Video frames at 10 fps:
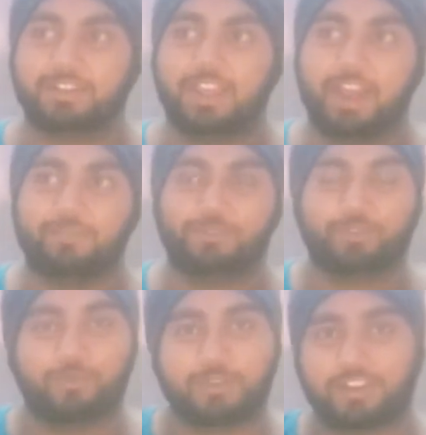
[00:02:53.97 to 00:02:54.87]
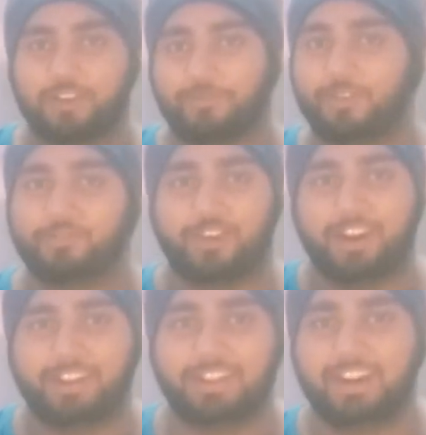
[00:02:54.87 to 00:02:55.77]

They have so much love for fighting